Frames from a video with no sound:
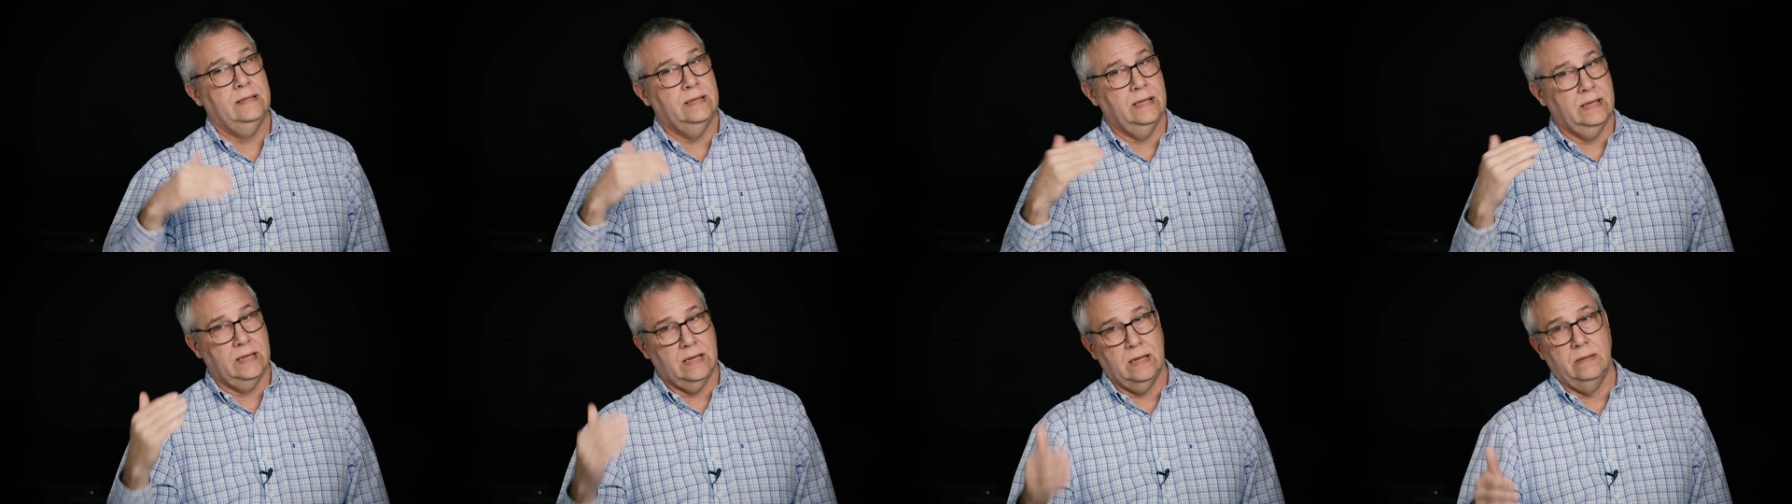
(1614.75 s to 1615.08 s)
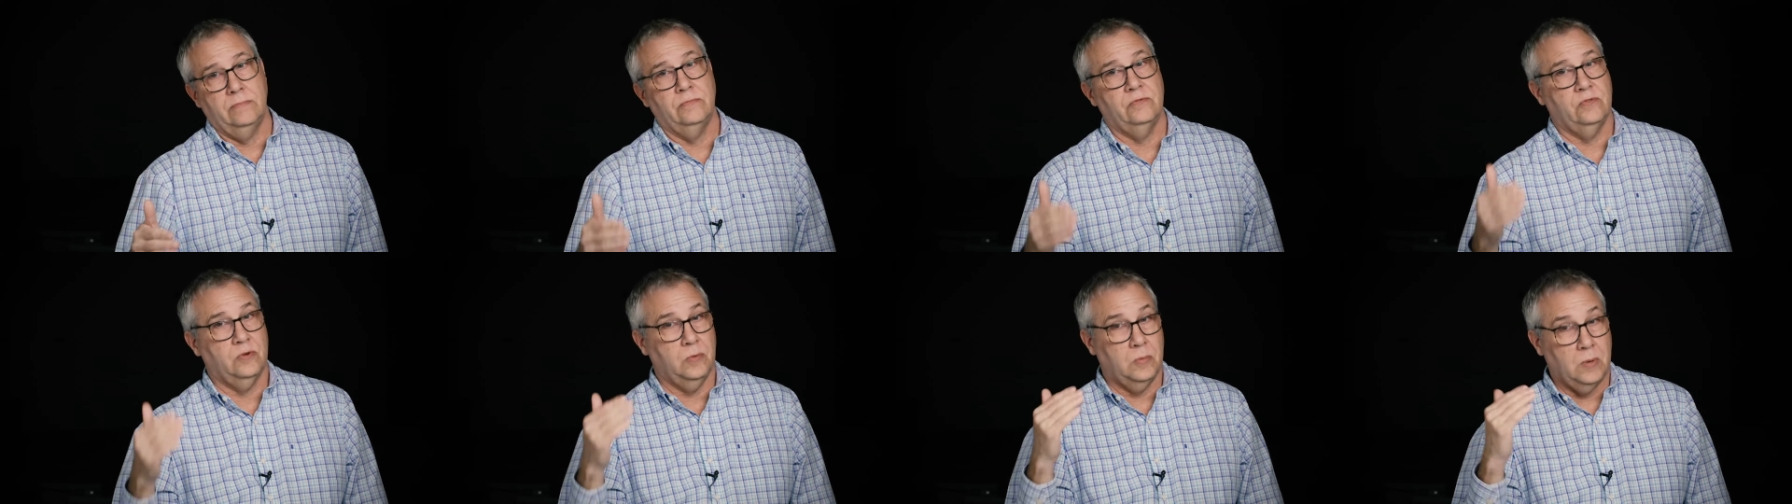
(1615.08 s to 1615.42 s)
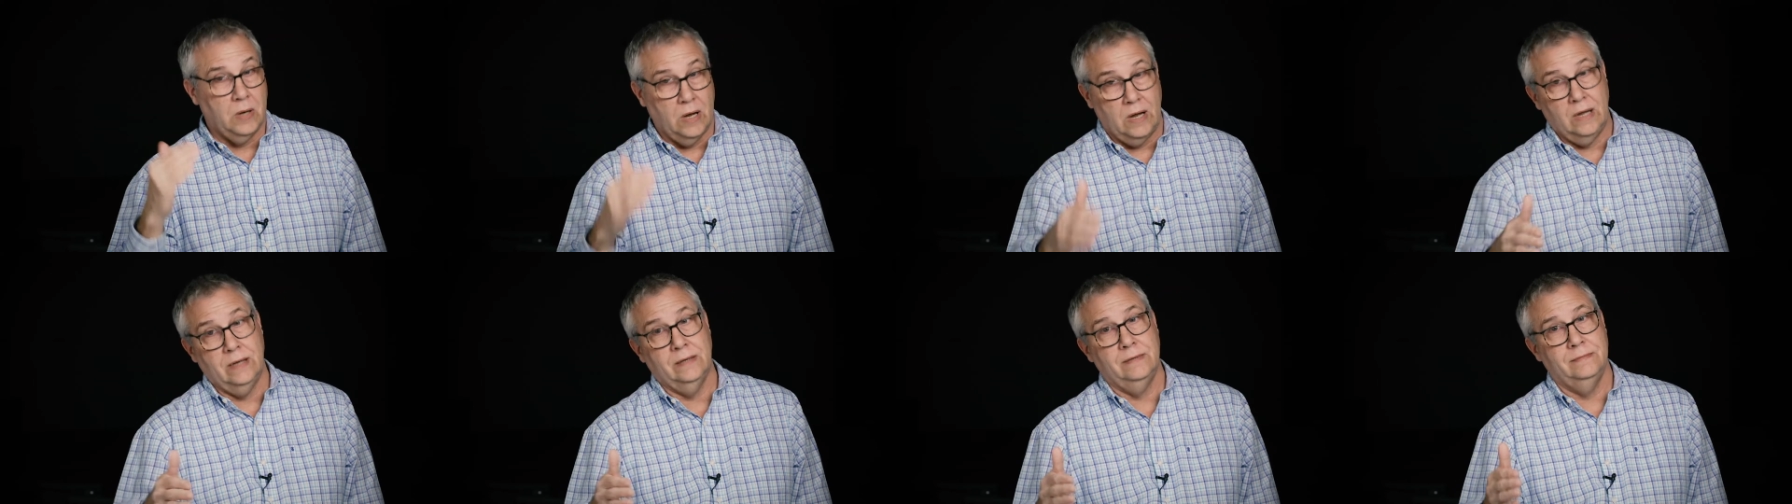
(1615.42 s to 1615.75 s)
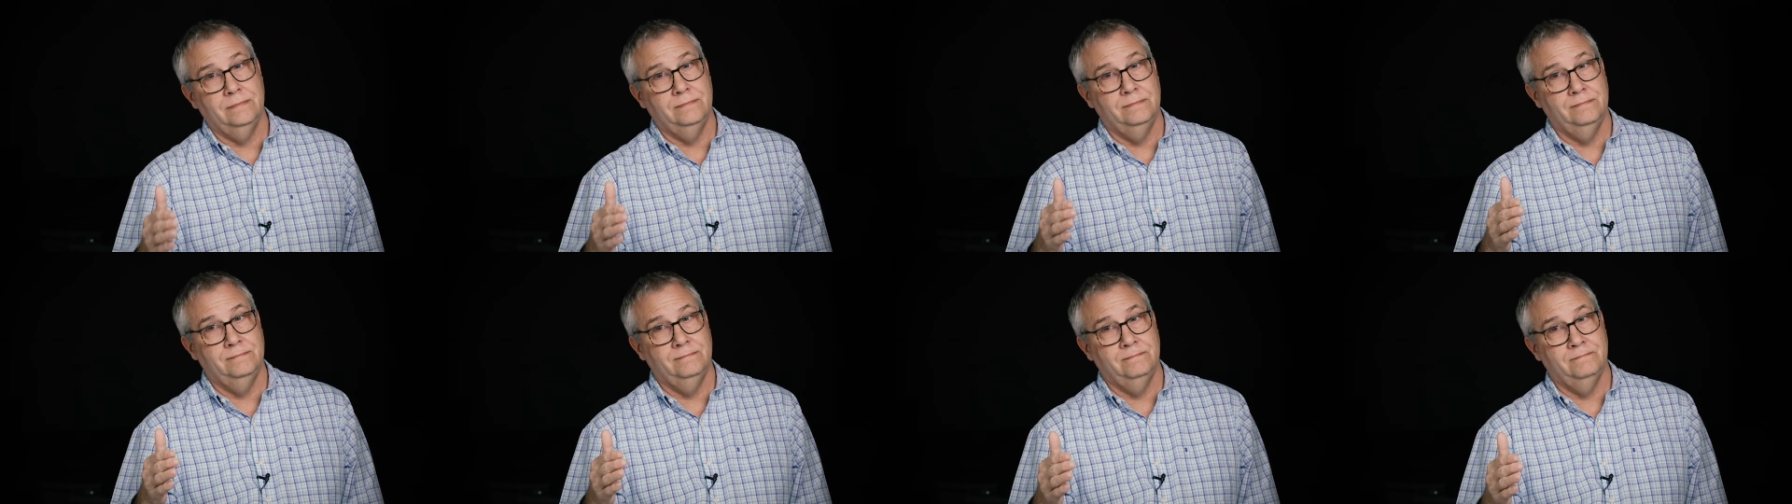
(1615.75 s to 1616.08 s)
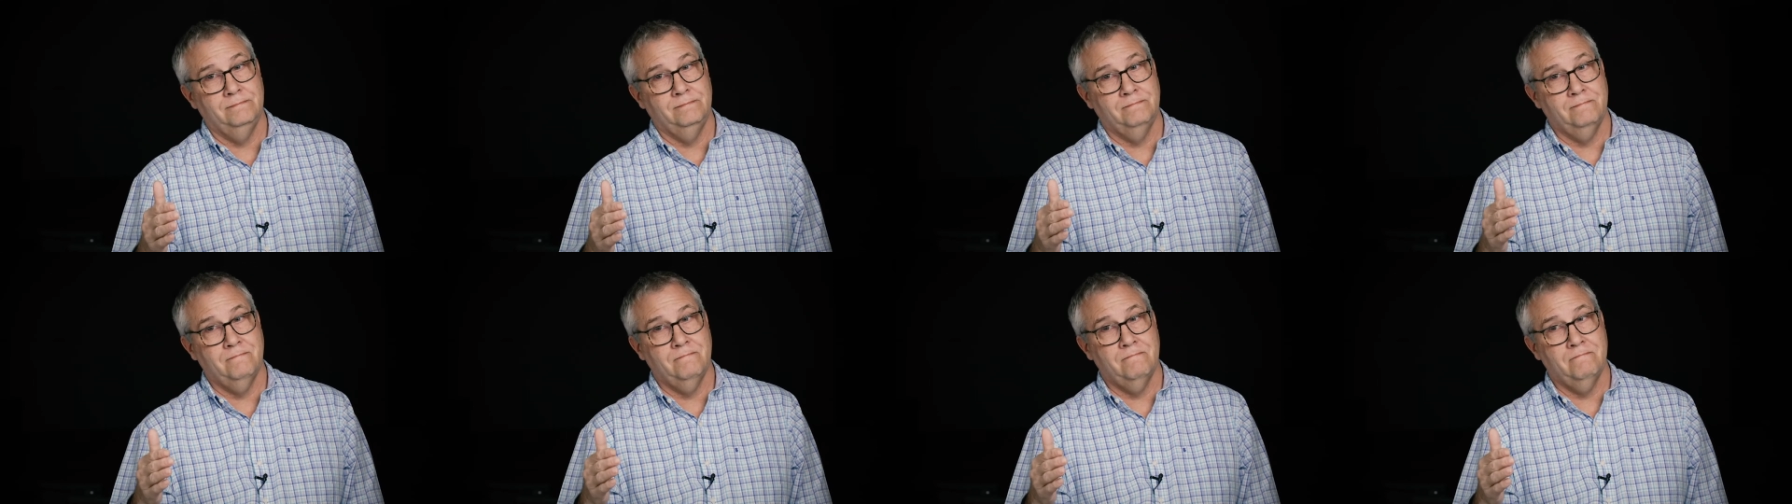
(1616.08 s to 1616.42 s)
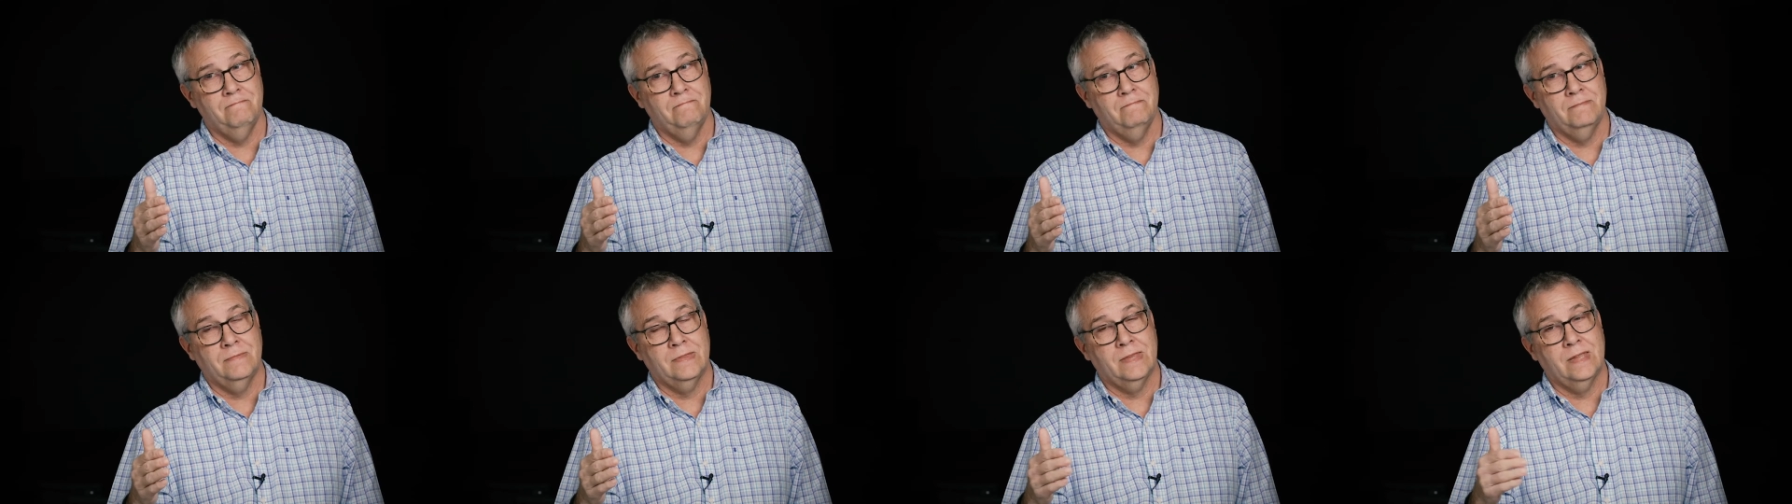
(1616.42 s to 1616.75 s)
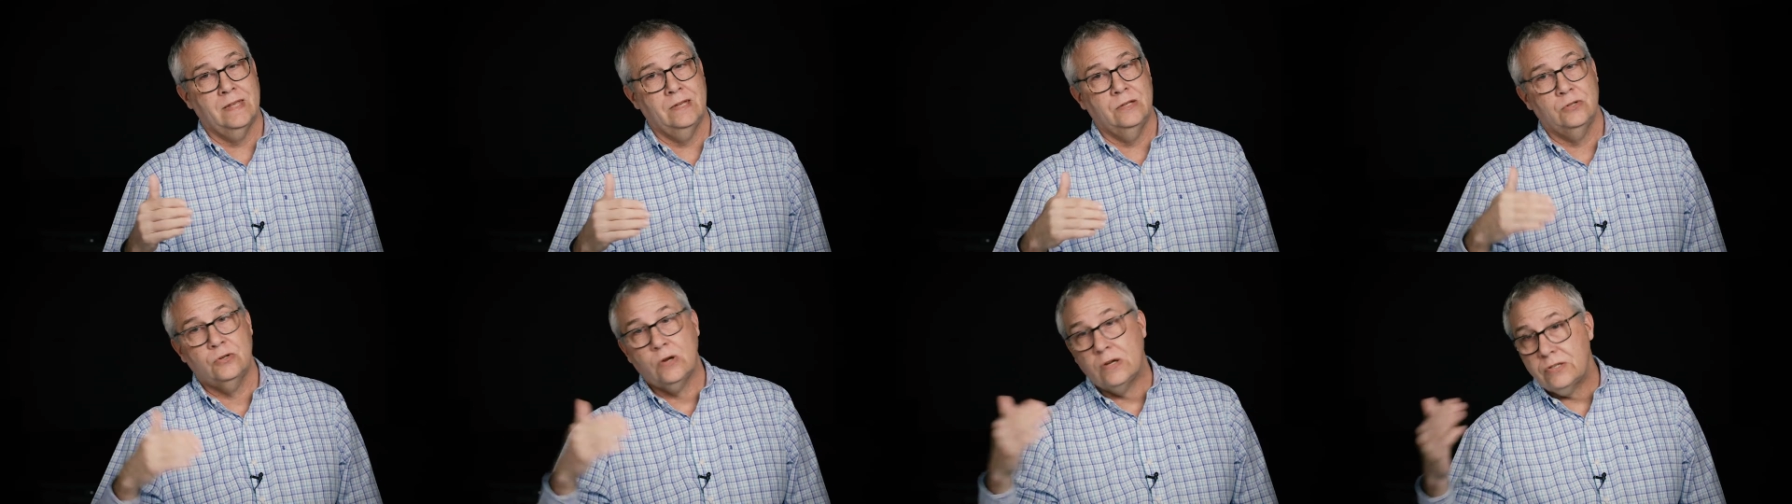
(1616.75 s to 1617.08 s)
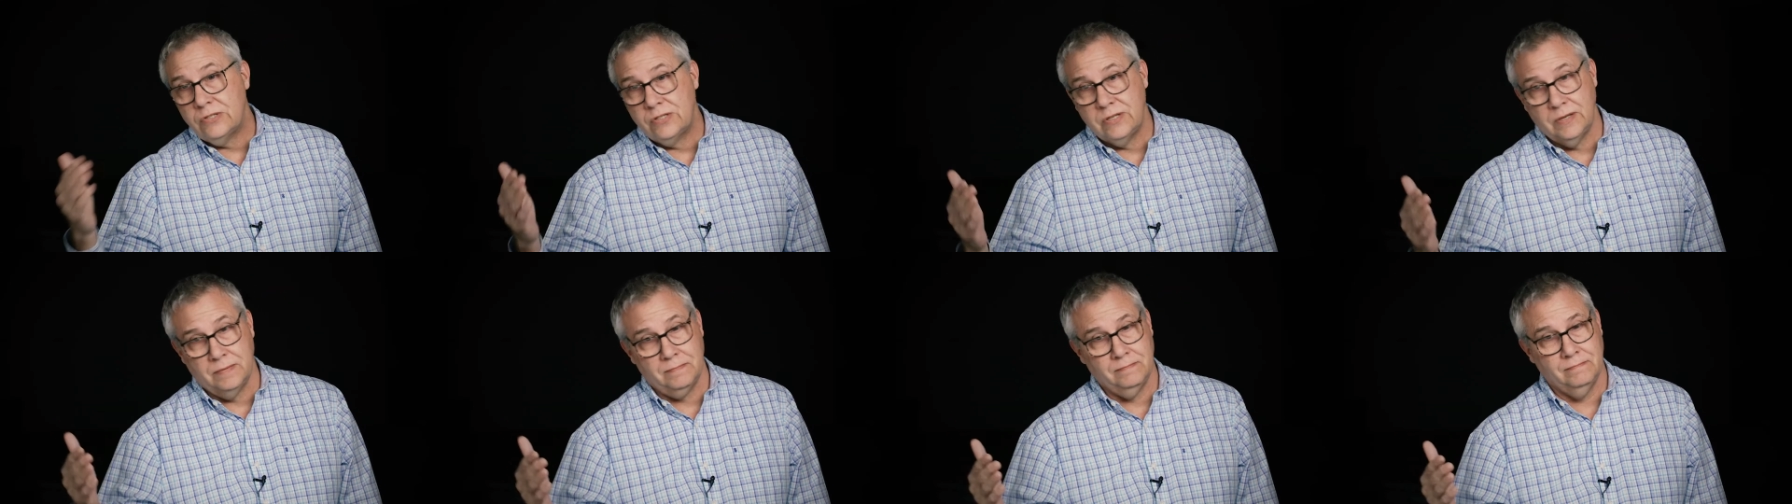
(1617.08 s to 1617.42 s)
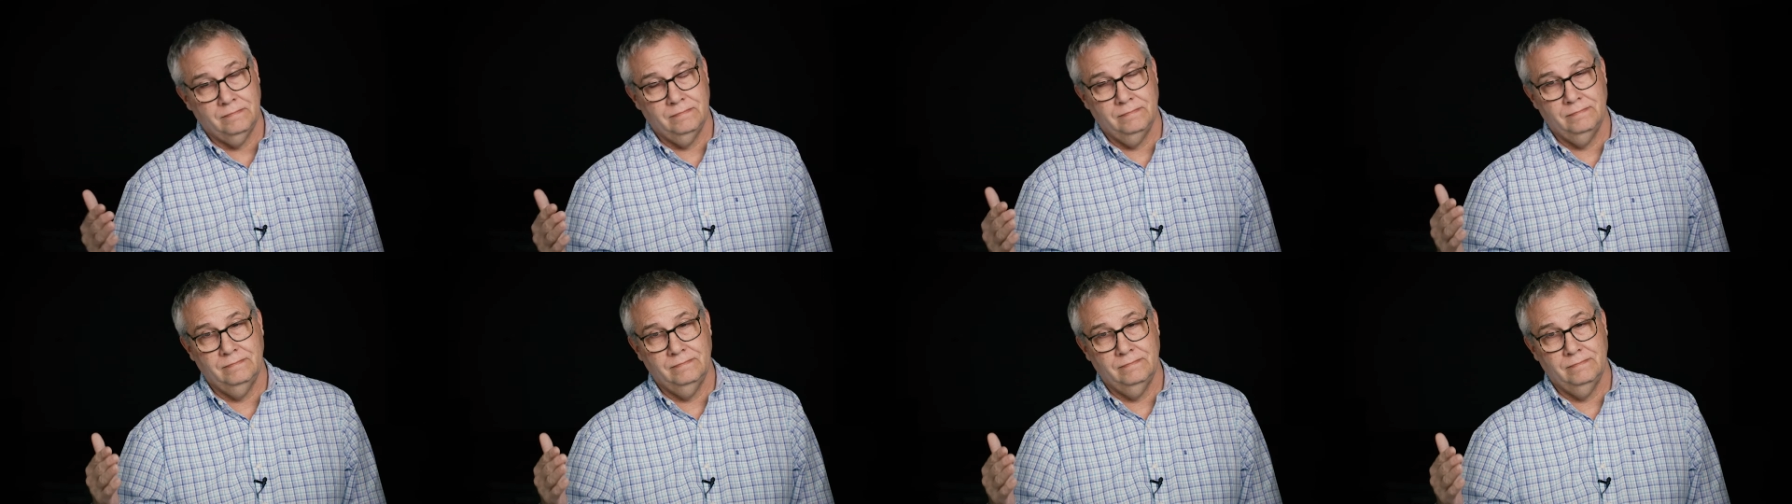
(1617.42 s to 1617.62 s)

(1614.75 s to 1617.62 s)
that comes from God. Trust Him.